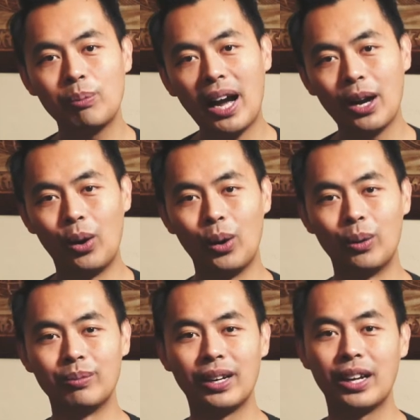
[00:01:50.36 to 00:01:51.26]
you buy a
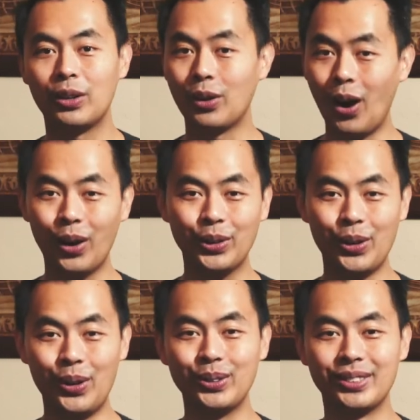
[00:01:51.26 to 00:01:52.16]
home, you're on
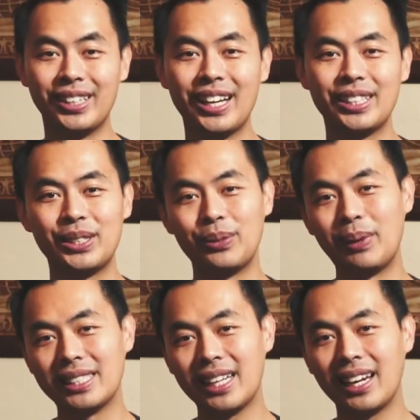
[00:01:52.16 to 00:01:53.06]
your own to
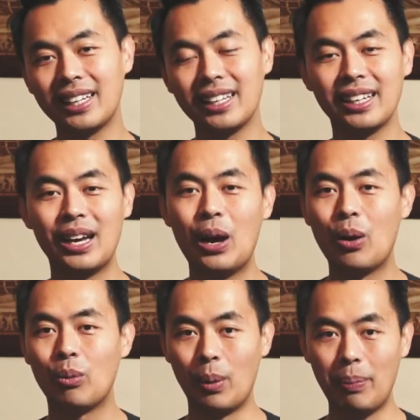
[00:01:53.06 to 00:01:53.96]
maintain it,
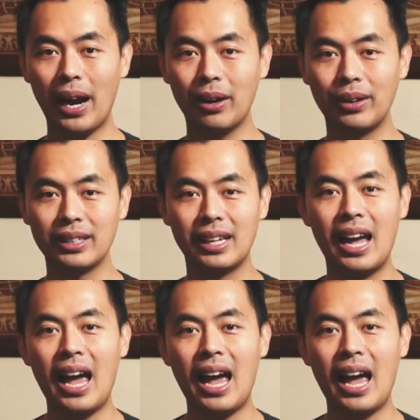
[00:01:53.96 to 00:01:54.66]
repair it,